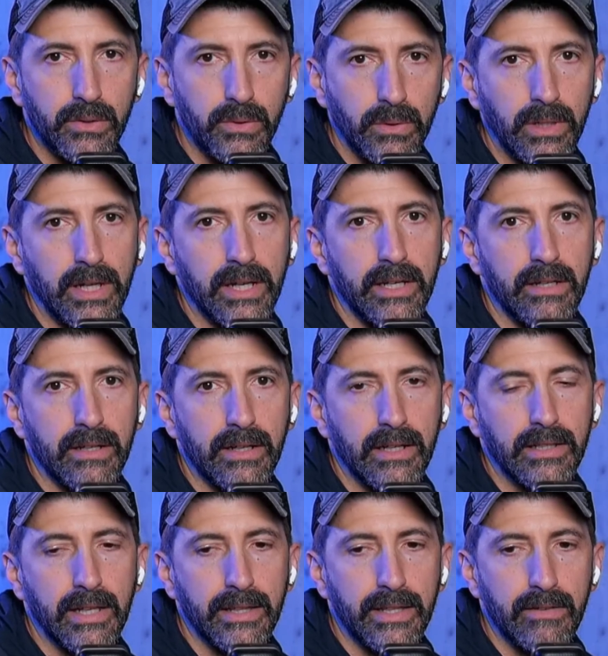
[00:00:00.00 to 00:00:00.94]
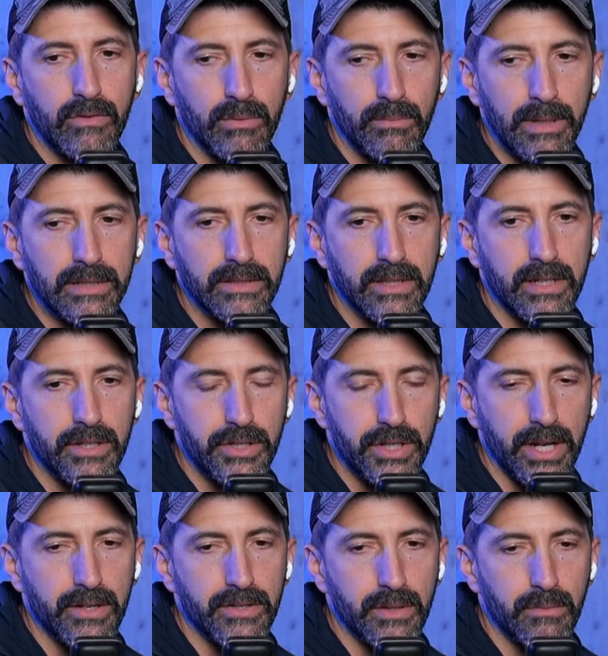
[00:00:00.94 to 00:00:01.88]
Kool Aid and that they've repented and
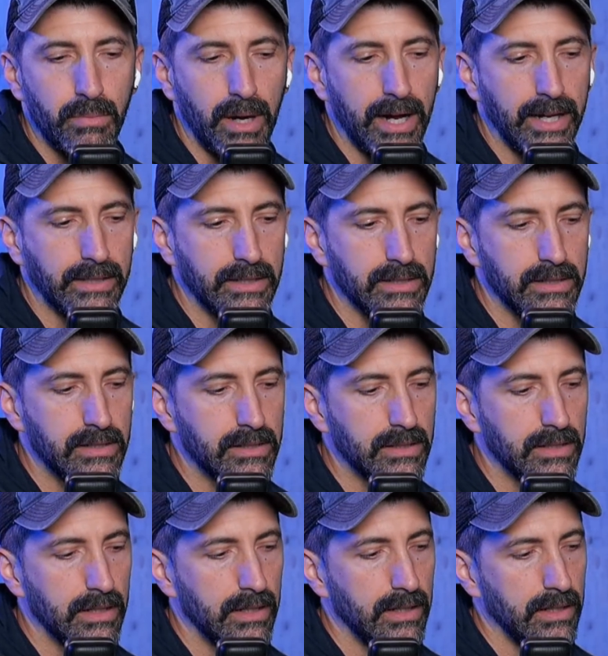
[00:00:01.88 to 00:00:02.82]
changed the practice.